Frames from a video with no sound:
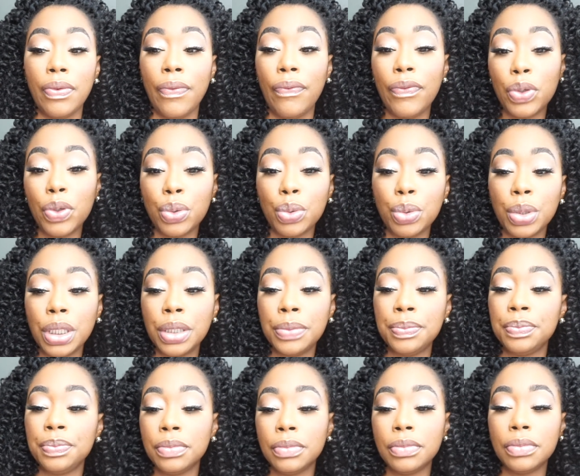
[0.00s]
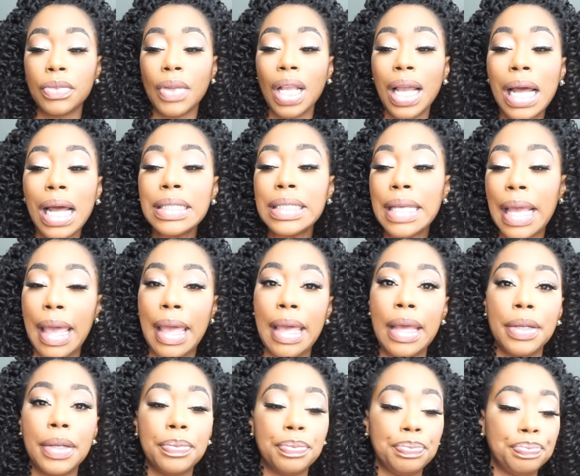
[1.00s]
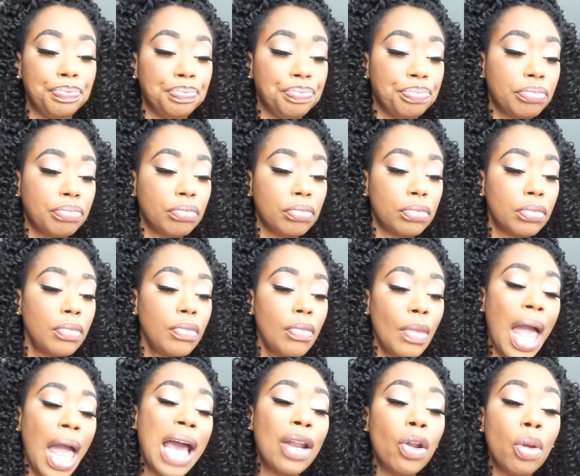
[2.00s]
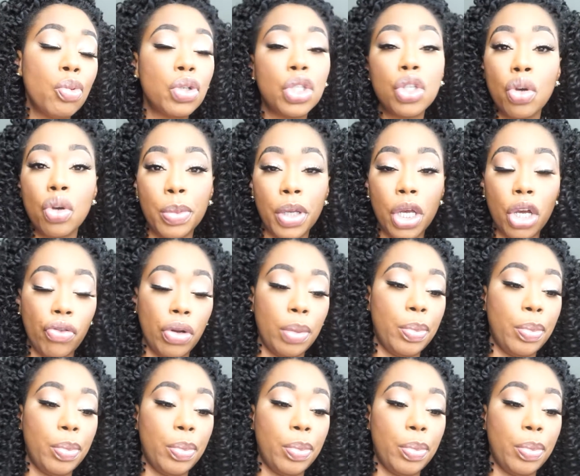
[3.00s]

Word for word: food, a tad. I know I'm still gonna be hungry,